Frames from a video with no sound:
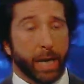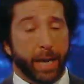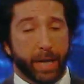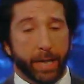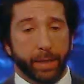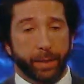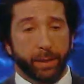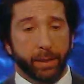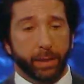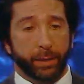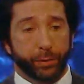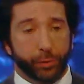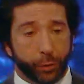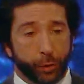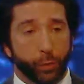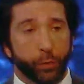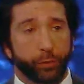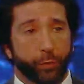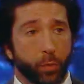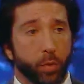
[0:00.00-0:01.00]
And
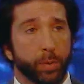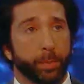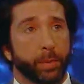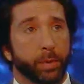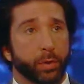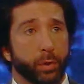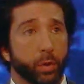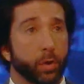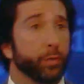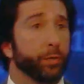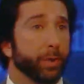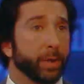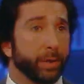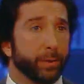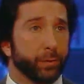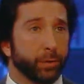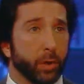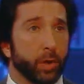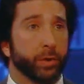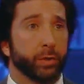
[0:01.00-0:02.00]
2 former
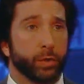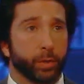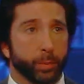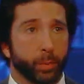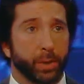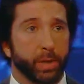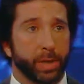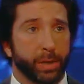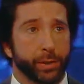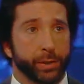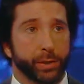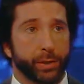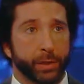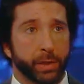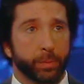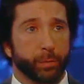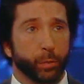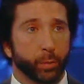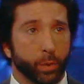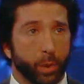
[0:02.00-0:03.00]
girlfriends, long-term
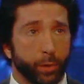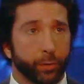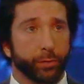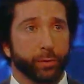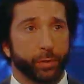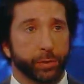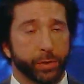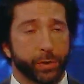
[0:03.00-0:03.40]
relationships, were also